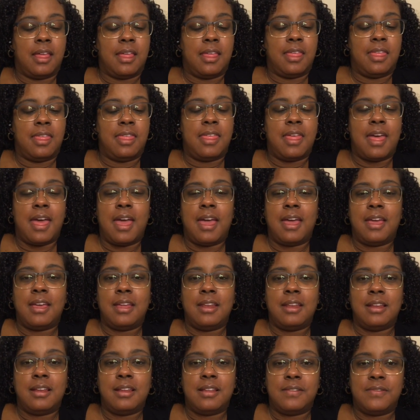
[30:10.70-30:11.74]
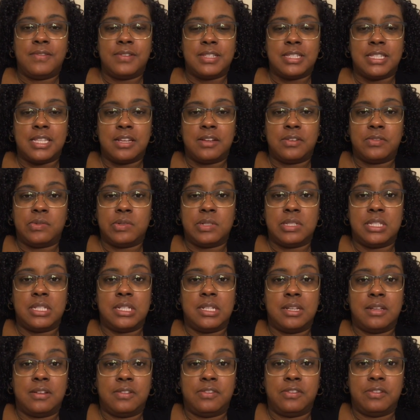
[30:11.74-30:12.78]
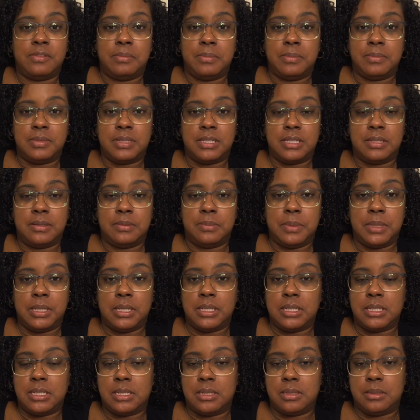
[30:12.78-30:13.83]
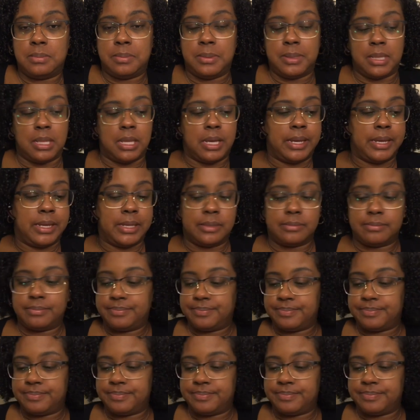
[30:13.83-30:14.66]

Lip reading: That in and of itself was enough to me to just be like,